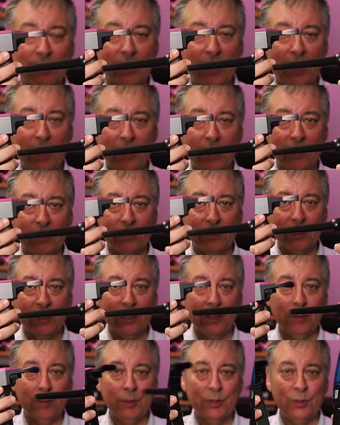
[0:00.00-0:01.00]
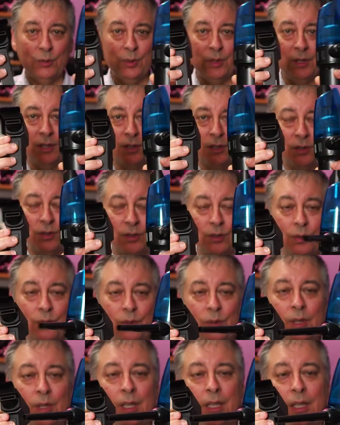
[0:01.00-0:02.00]
in size between the
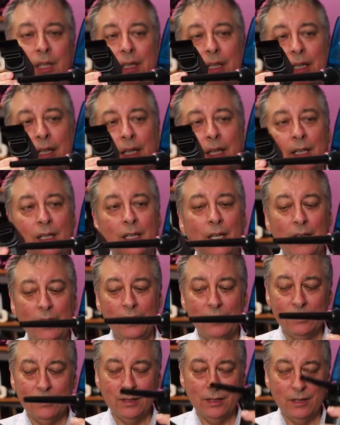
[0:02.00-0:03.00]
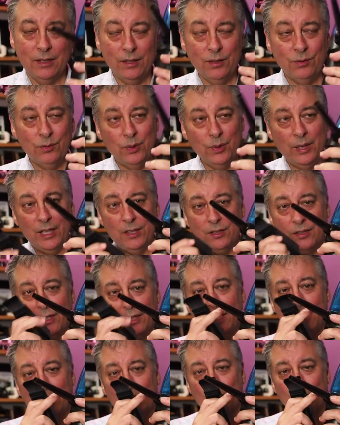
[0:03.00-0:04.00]
two. And honestly, this one
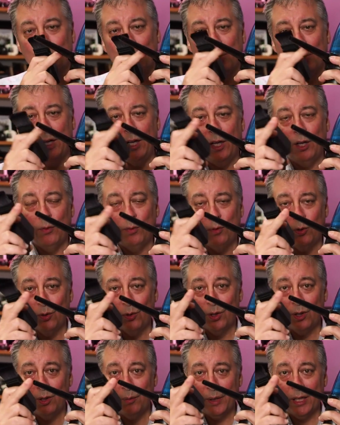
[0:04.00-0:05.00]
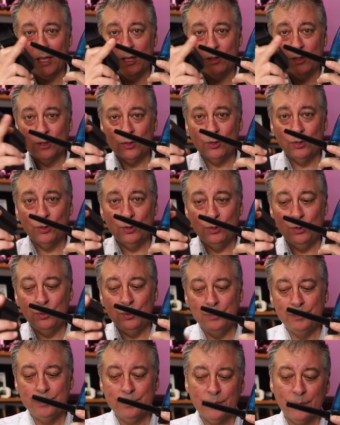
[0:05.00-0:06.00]
actually has more airflow coming out the
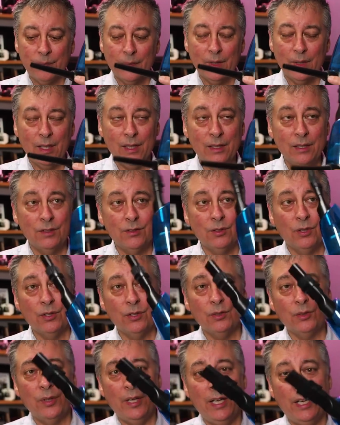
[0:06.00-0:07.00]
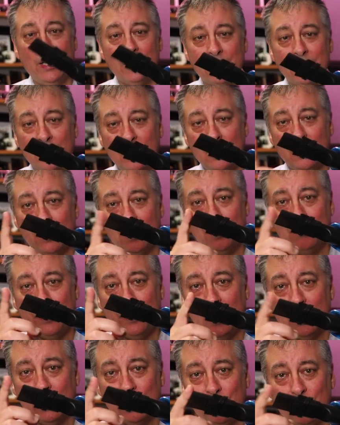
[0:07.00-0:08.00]
tube. And this also has a
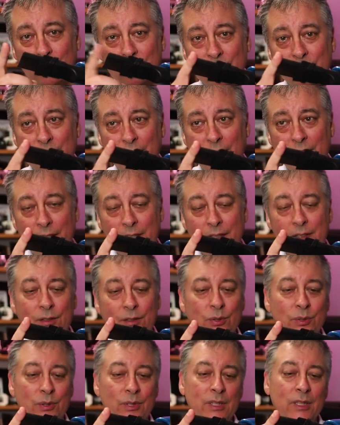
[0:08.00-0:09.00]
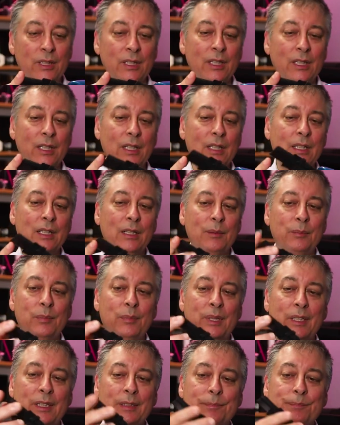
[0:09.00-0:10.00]
vacuum aside to it,
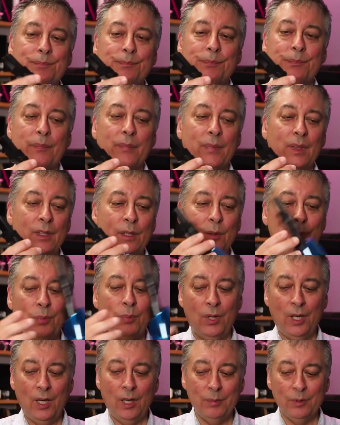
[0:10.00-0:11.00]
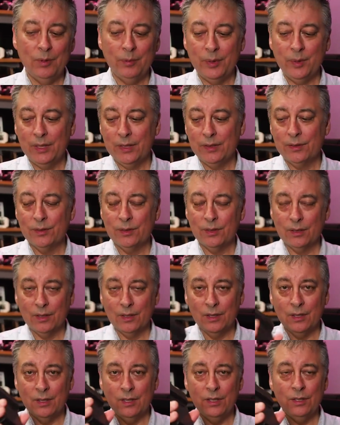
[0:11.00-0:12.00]
but The problem is
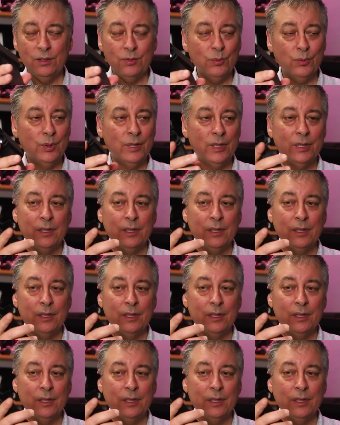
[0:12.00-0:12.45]
this